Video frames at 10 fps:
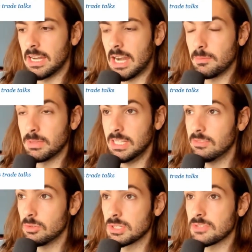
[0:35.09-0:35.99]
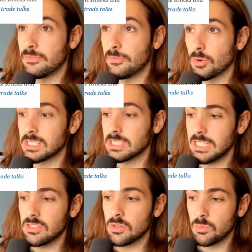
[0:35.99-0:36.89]
And I believe it was
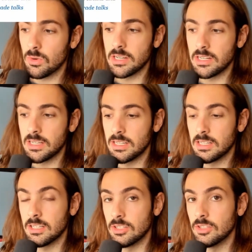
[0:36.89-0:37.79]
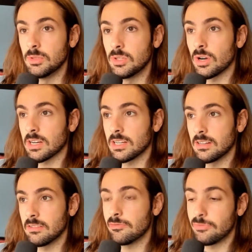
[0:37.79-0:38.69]
14-1 New York.
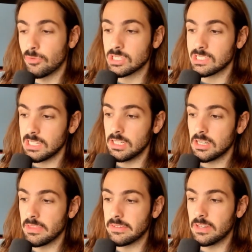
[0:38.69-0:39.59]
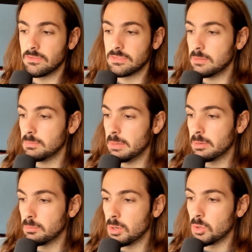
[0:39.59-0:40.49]
14 of the 15
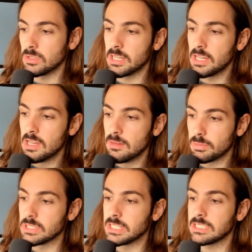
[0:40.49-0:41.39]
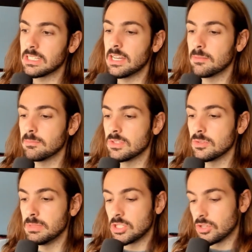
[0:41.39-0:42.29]
people polled predicted him to
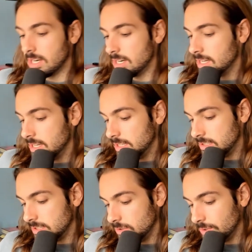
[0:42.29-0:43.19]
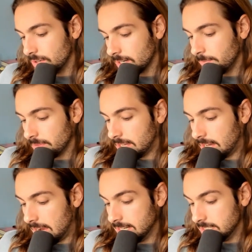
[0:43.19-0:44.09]
be traded to New York.
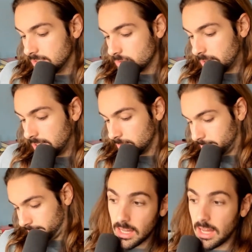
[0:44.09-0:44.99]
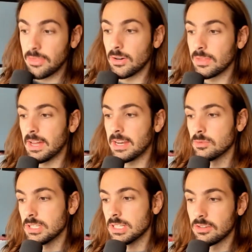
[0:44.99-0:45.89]
I did as well. I thought that it
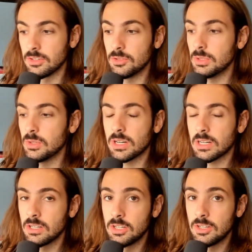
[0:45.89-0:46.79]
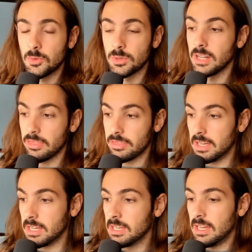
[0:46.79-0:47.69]
was either New York or
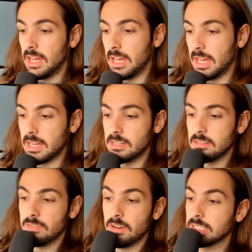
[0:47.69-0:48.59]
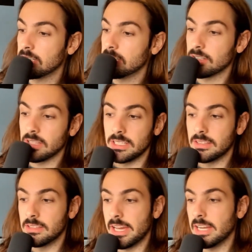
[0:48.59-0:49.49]
nothing. And very clearly,
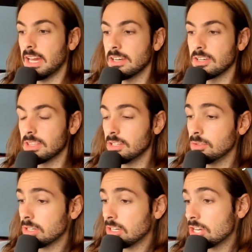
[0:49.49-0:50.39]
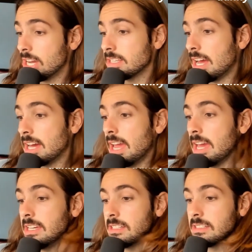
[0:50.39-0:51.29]
Danny Ainge and the Utah Jazz had
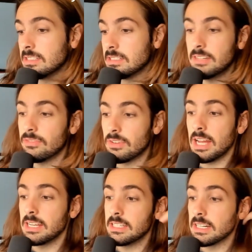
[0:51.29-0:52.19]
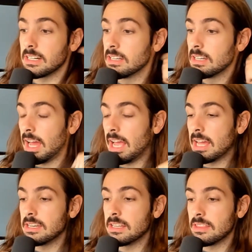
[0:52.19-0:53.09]
a different idea.
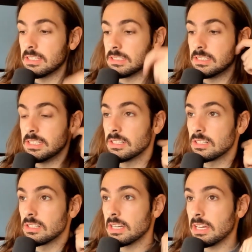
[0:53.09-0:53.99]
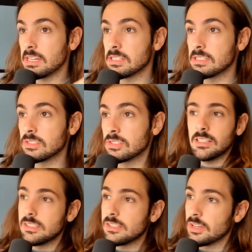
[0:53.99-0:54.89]
And this deal is,
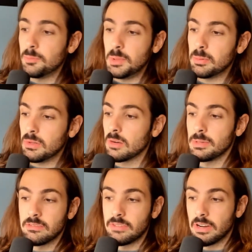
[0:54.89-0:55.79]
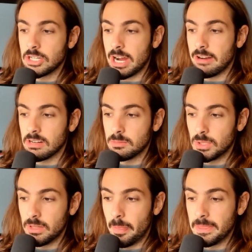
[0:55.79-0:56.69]
some people are being very
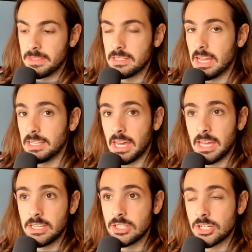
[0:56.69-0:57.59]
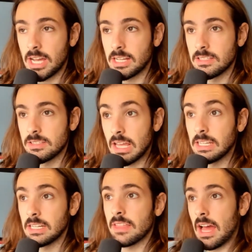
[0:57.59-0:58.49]
charitable to Danny Ainge and
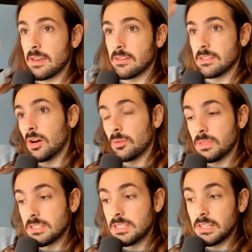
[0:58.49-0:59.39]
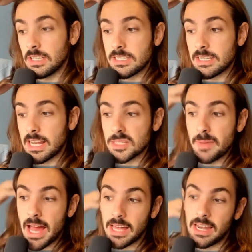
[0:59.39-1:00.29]
saying that, you know, this deal isn't as
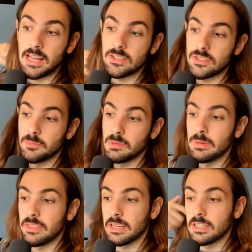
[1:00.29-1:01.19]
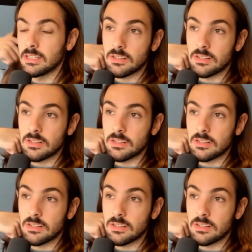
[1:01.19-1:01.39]
bad as some people may think it is.